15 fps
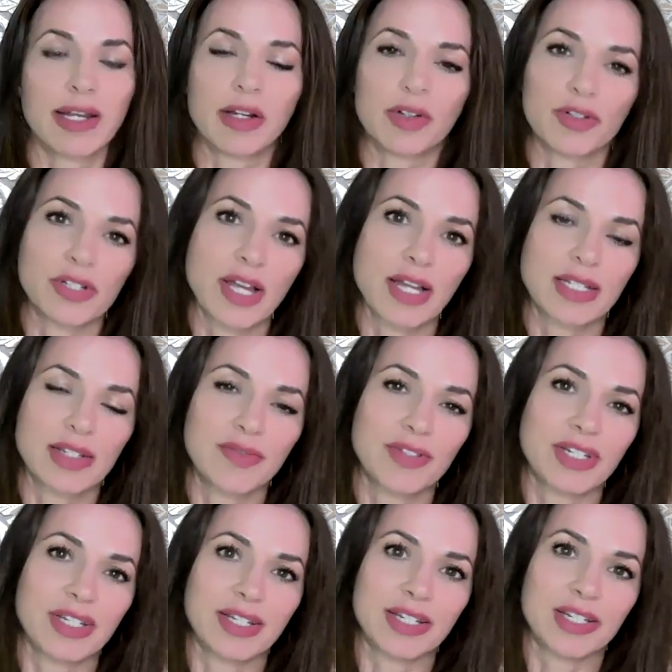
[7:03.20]
and
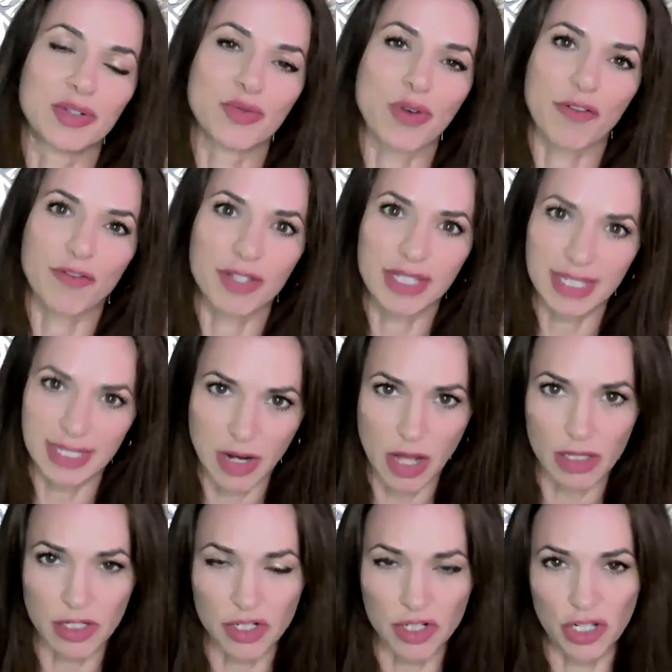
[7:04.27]
creativity into our
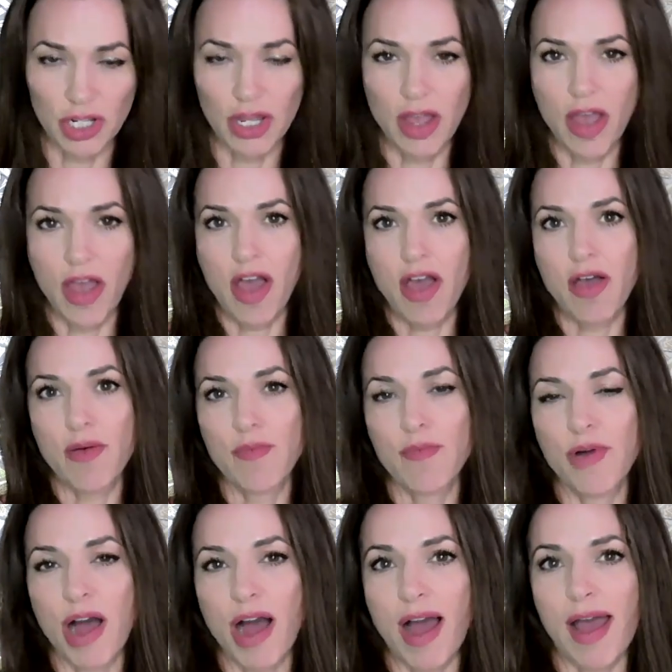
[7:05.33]
physiology
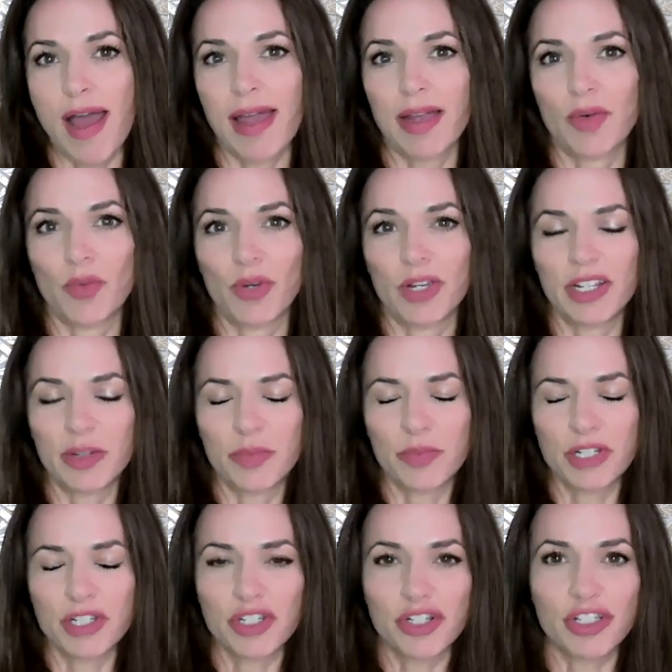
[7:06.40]
by
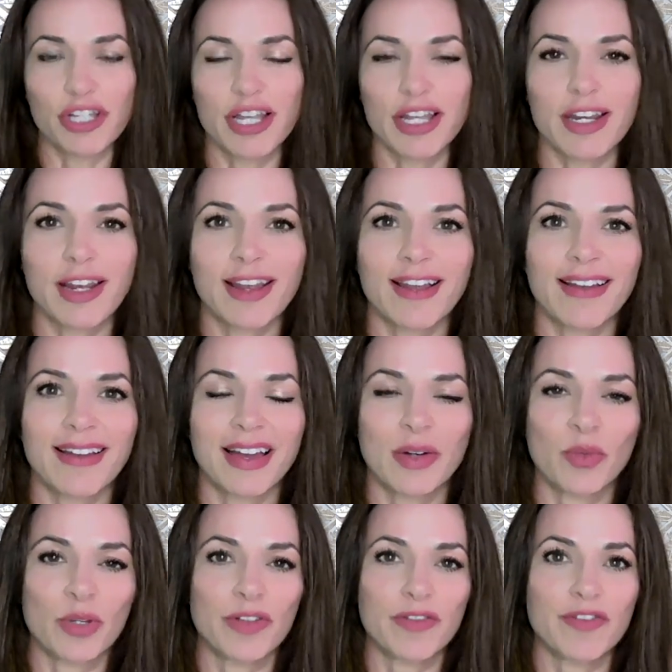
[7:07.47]
recapitulating and
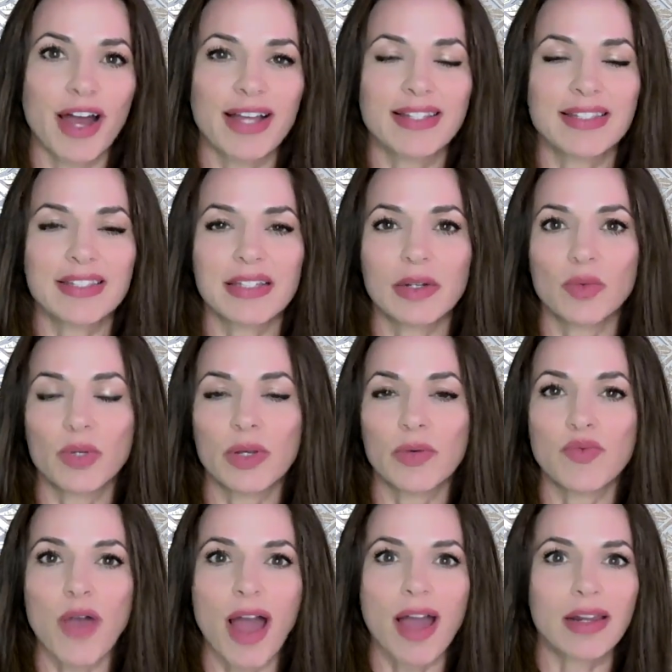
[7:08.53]
revising,
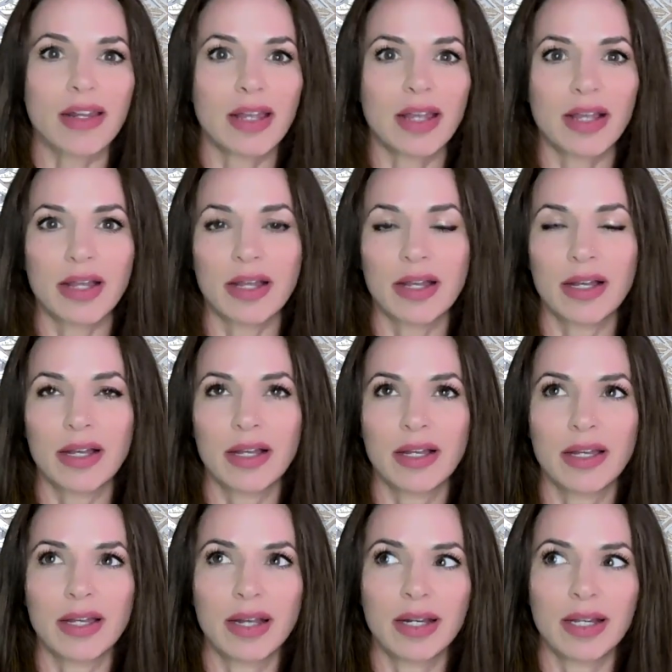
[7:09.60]
rewriting
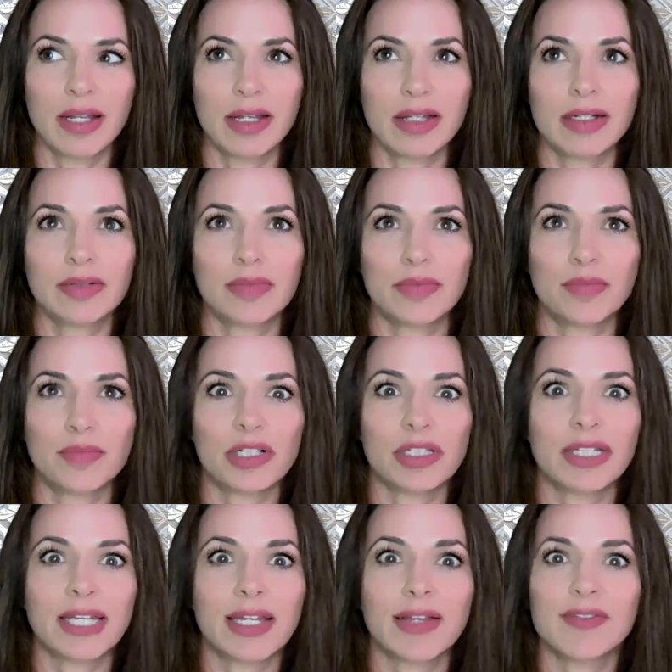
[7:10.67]
any
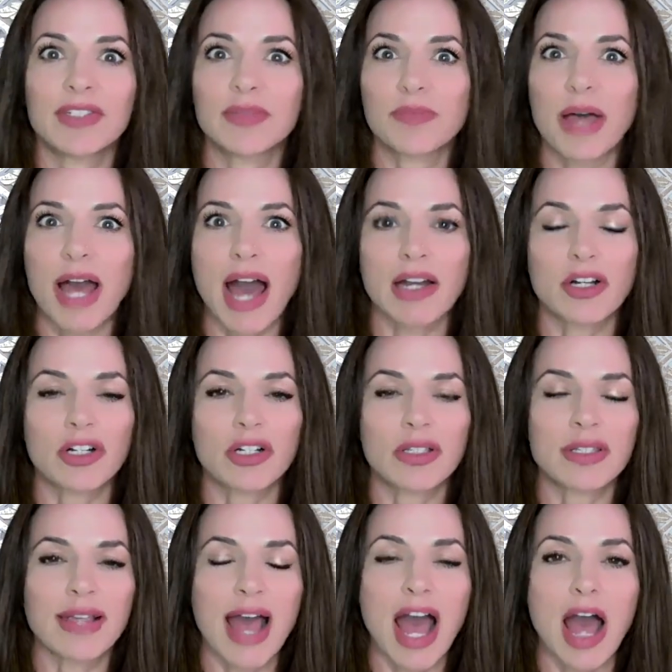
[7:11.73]
beliefs,
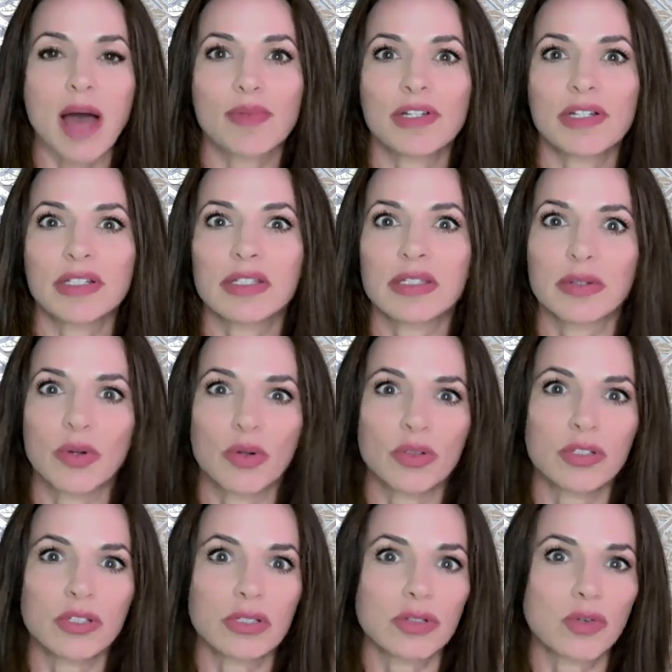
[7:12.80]
patterns, habits,
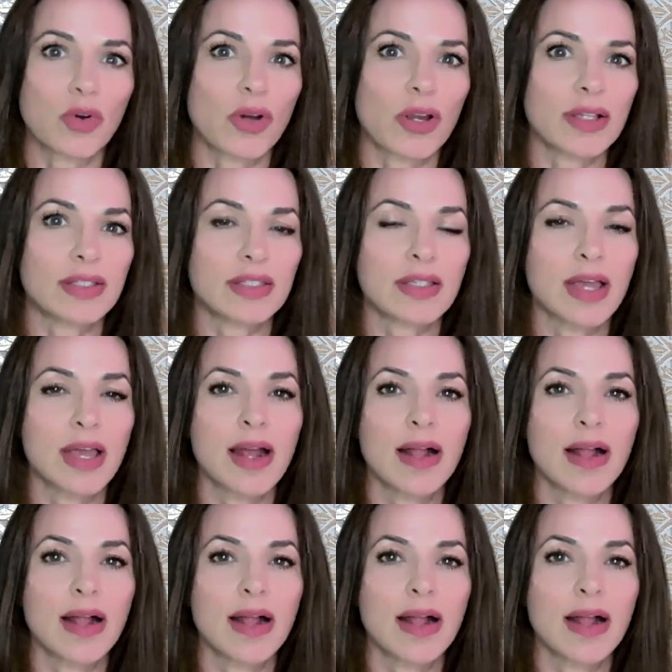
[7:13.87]
old stories